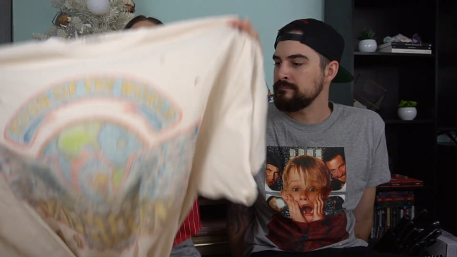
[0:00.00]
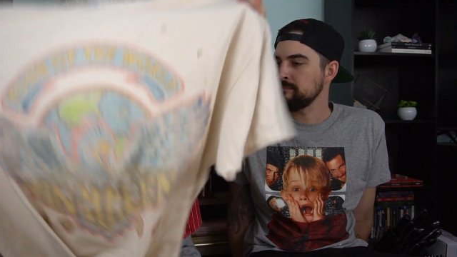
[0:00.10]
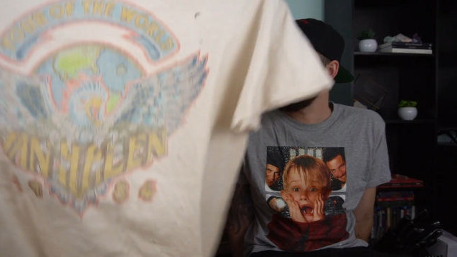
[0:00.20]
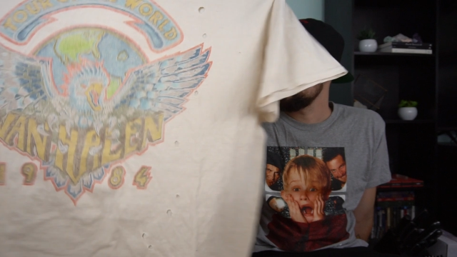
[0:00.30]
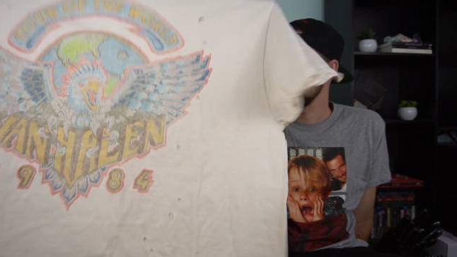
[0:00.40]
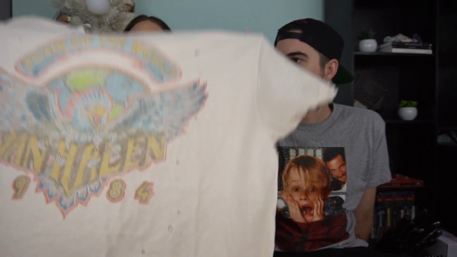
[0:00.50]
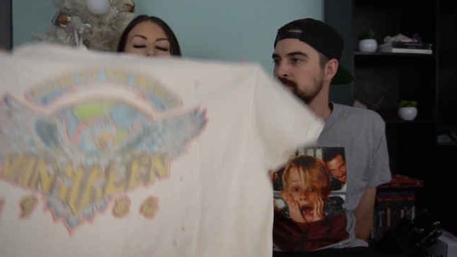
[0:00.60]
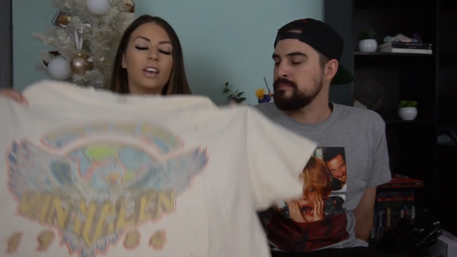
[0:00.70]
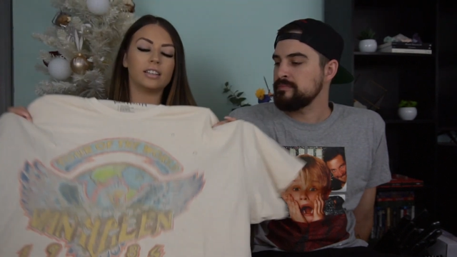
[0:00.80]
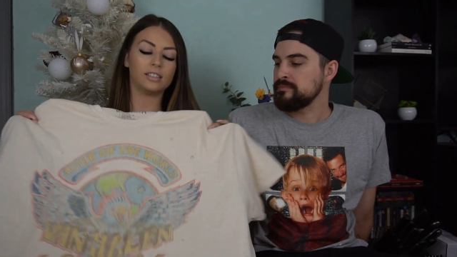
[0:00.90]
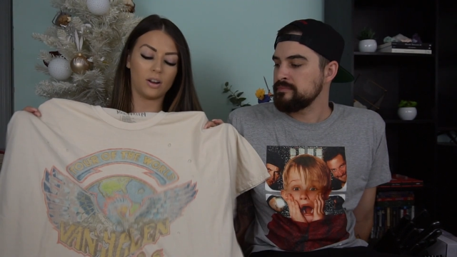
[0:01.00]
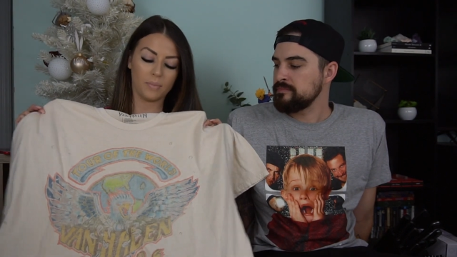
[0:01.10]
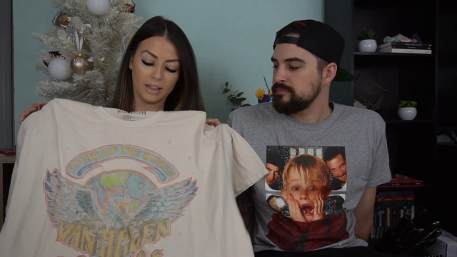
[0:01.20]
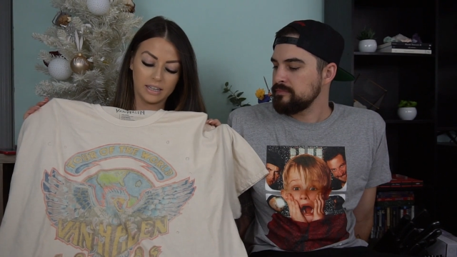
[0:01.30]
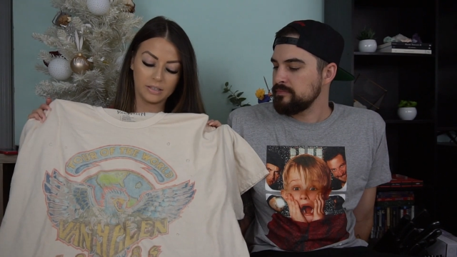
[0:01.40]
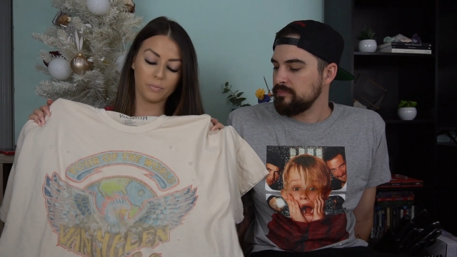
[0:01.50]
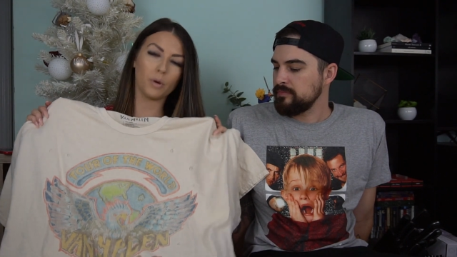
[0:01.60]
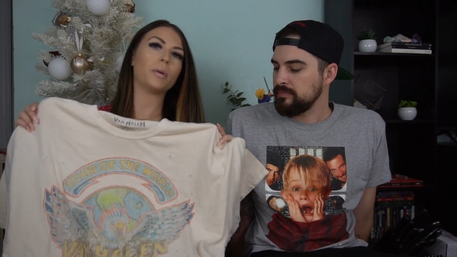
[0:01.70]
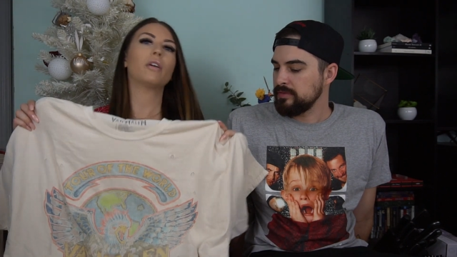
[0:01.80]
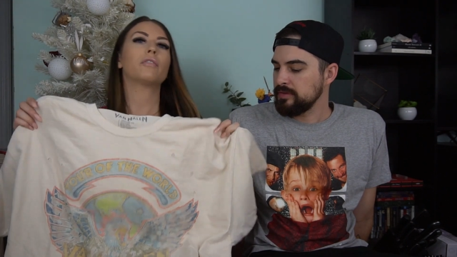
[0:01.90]
Speaker 1: asked for this on my list from
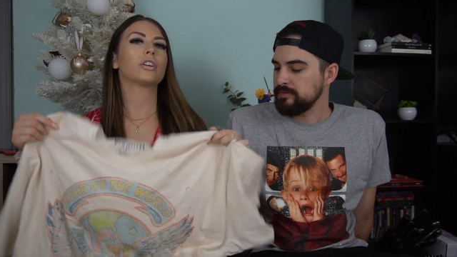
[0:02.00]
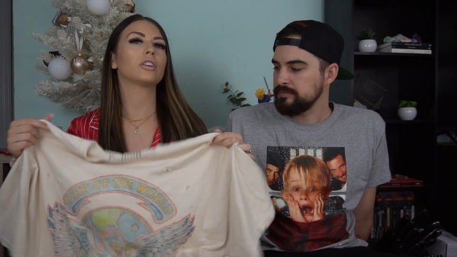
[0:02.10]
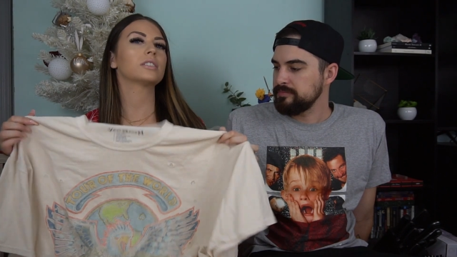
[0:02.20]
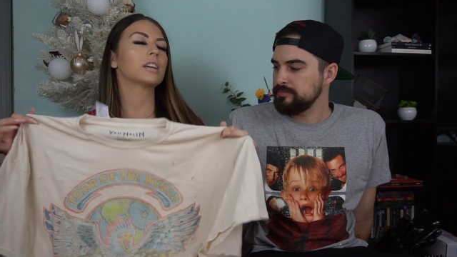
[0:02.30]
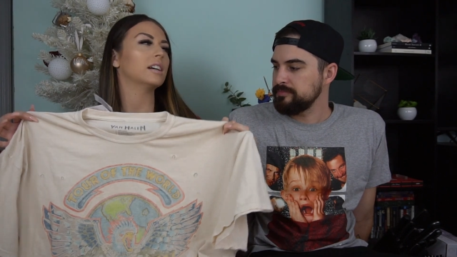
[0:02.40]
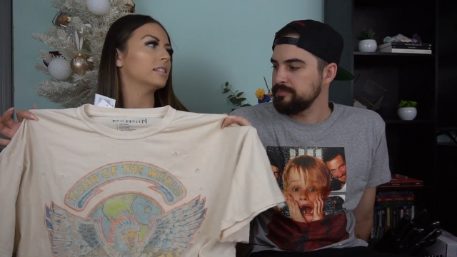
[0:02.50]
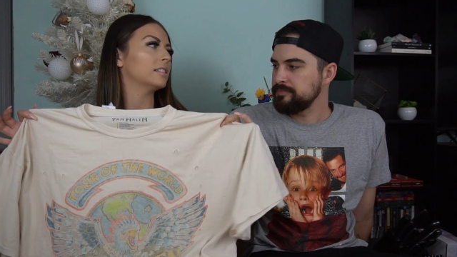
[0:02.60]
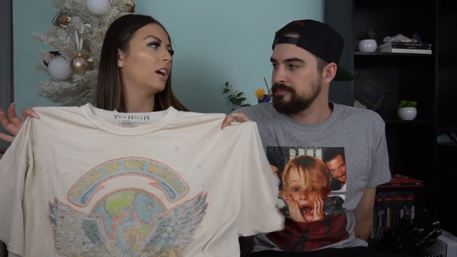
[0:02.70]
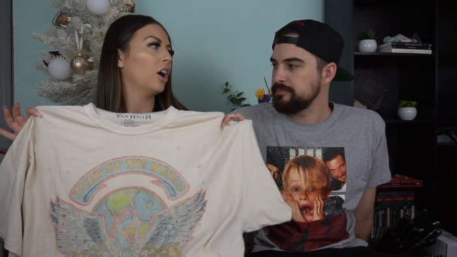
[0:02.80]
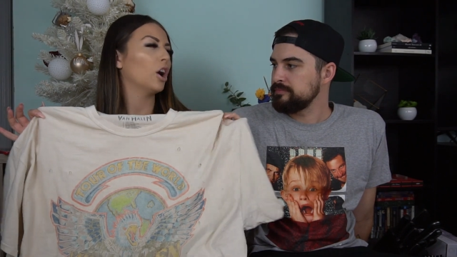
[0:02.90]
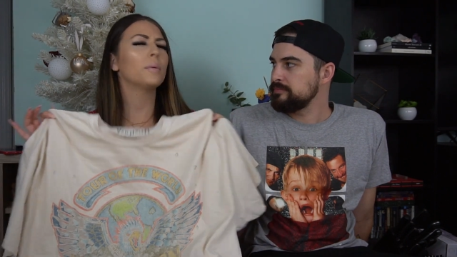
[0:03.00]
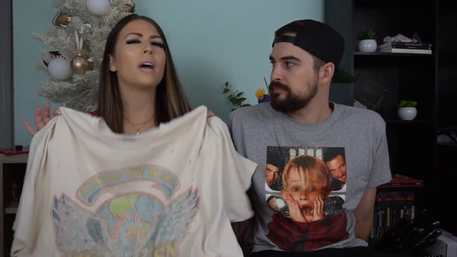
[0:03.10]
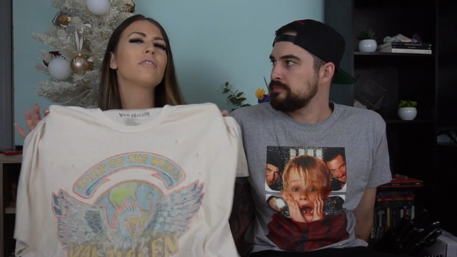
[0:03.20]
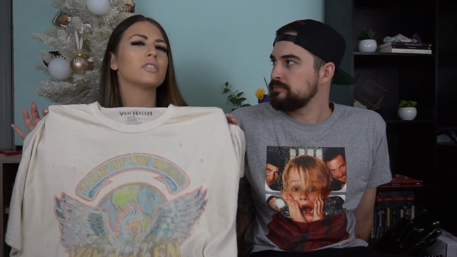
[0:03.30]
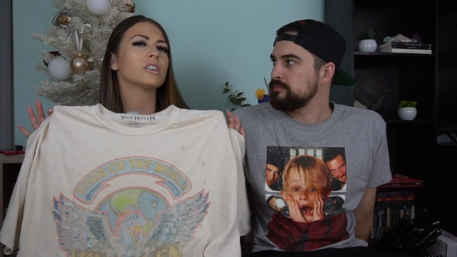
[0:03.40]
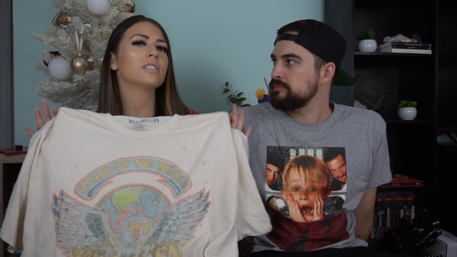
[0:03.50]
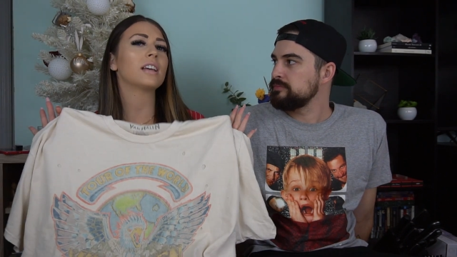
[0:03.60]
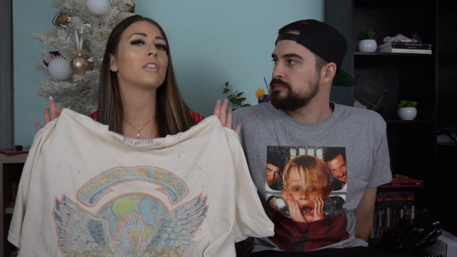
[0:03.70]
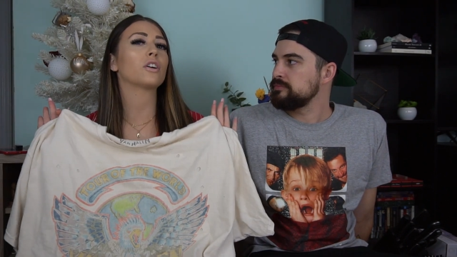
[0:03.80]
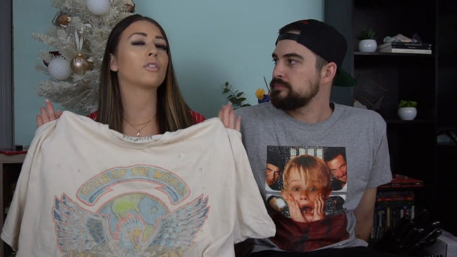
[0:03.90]
Urban Outfitters because Urban Outfitters
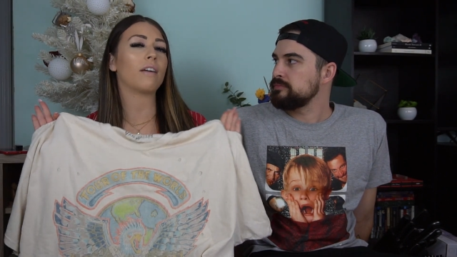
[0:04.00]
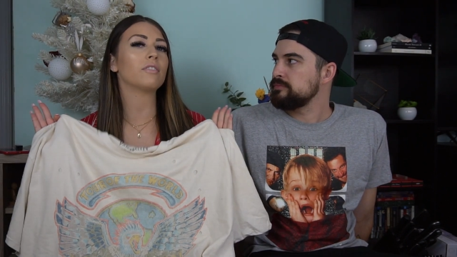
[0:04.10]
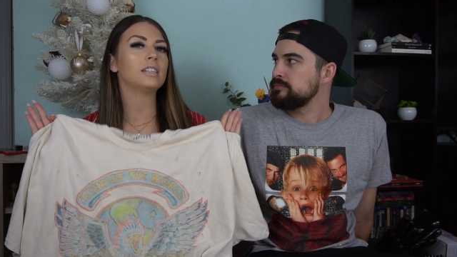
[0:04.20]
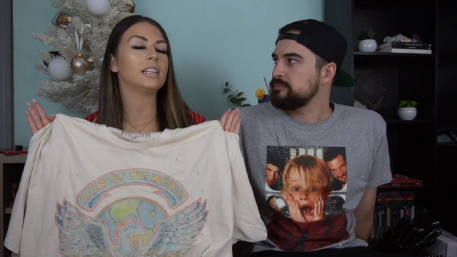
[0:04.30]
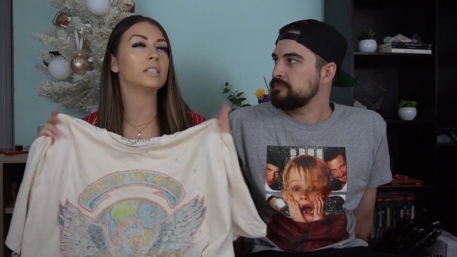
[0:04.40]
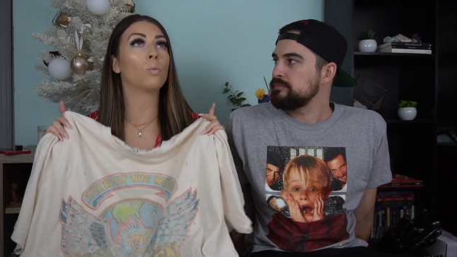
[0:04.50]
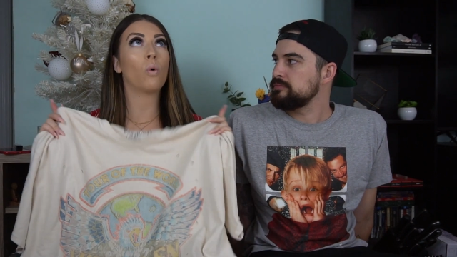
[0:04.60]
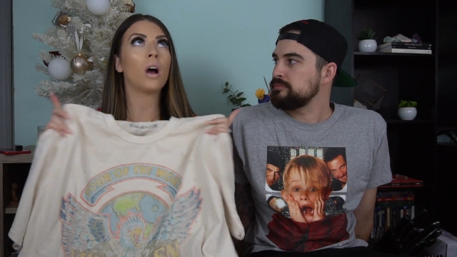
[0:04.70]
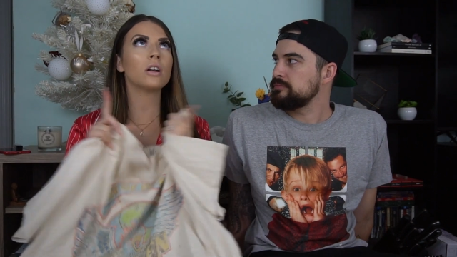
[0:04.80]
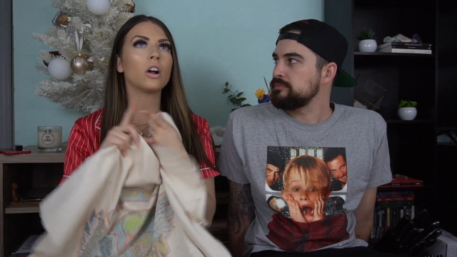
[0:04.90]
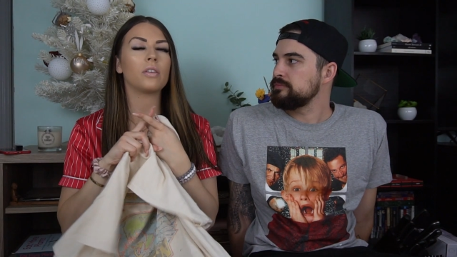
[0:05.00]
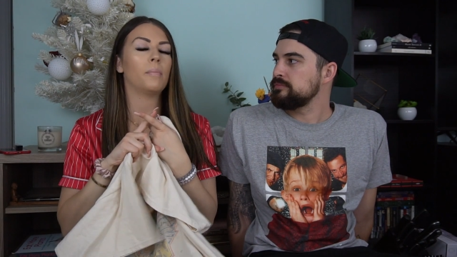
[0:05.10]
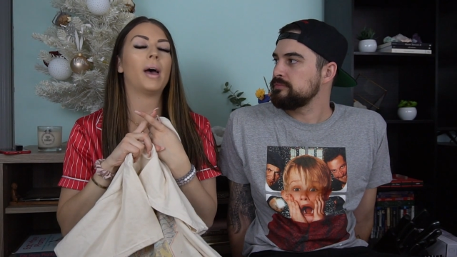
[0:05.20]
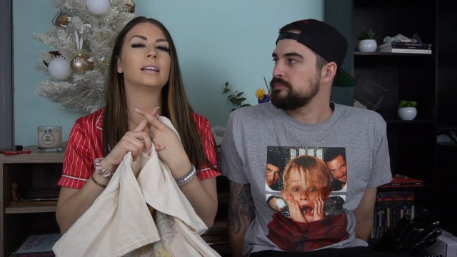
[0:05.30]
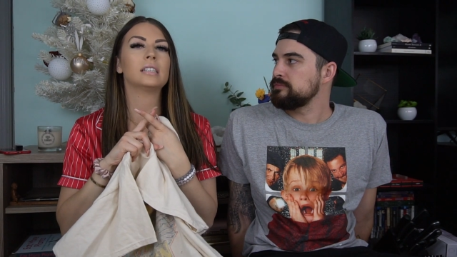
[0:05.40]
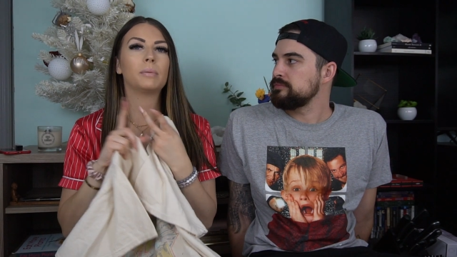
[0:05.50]
and their graphic tees, one, are the best,